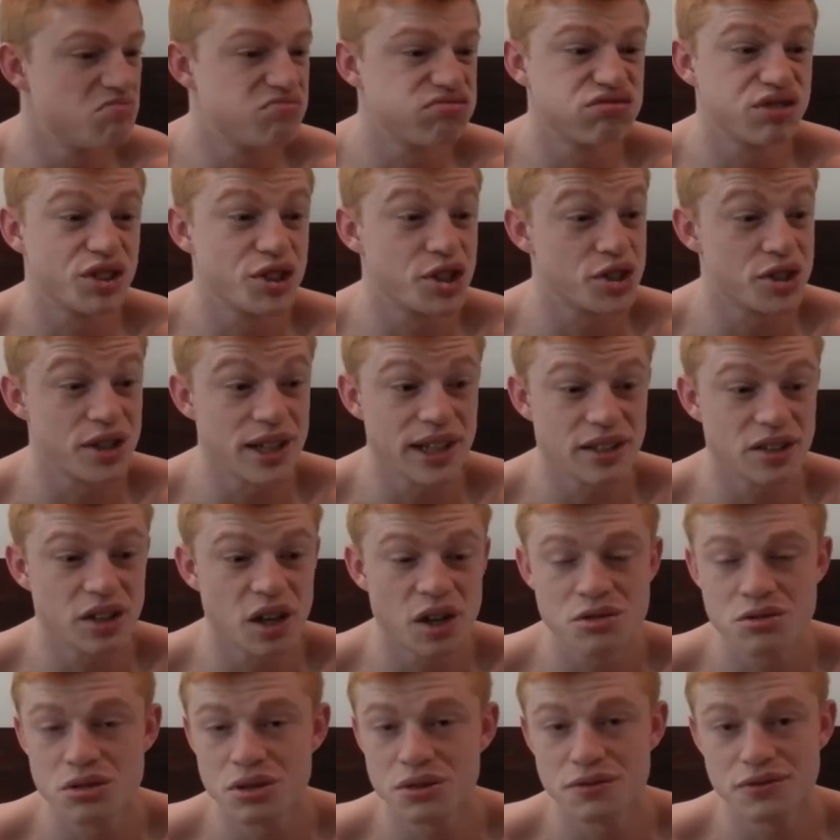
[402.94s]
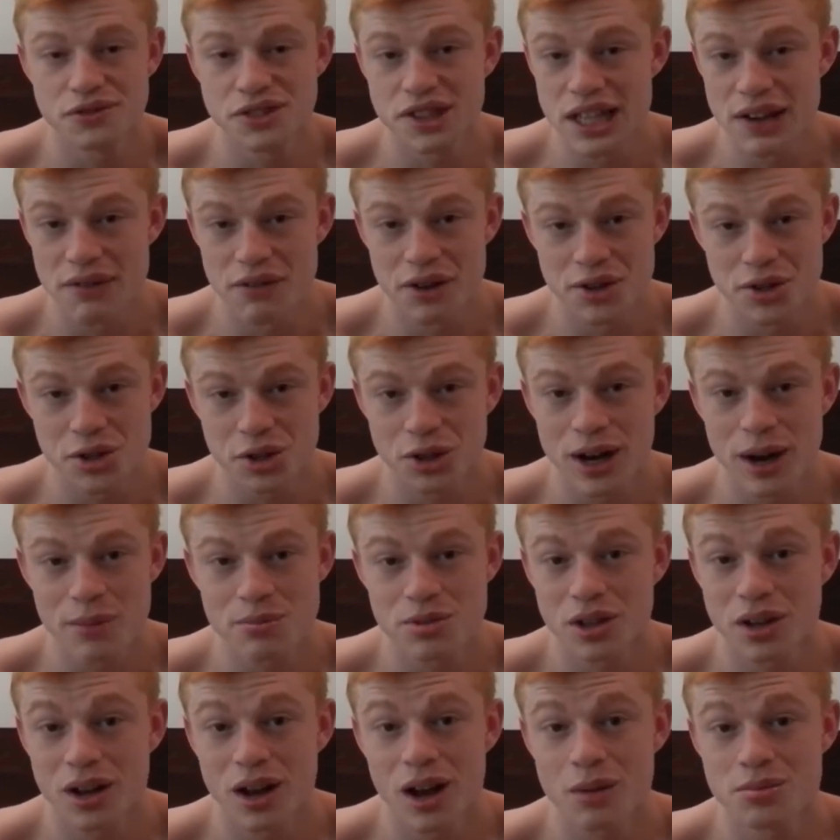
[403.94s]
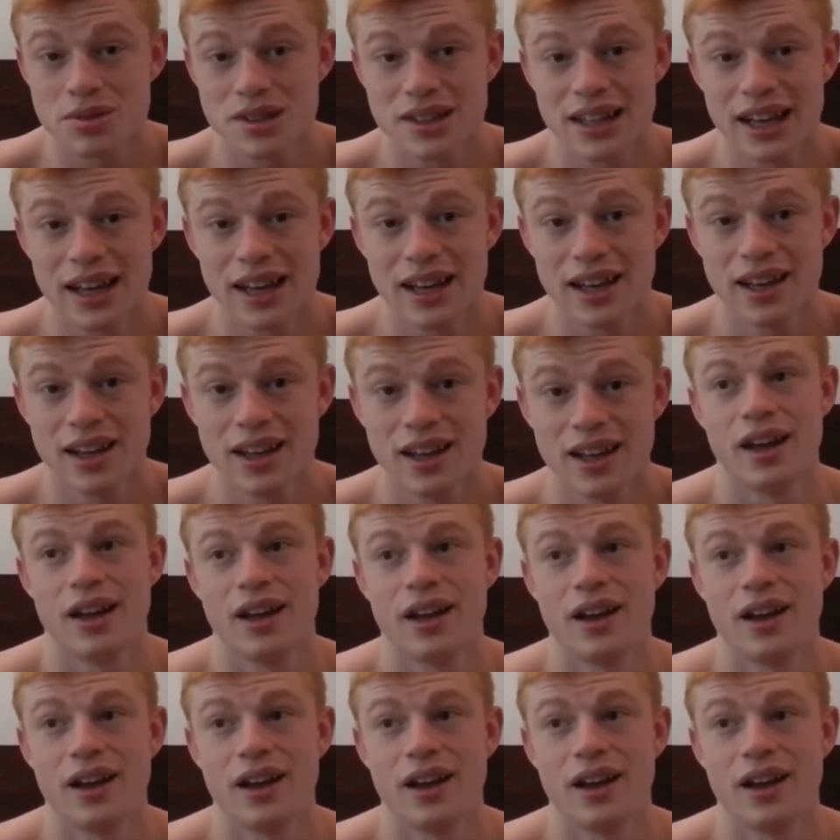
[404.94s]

600, 700 grams of carbs a day.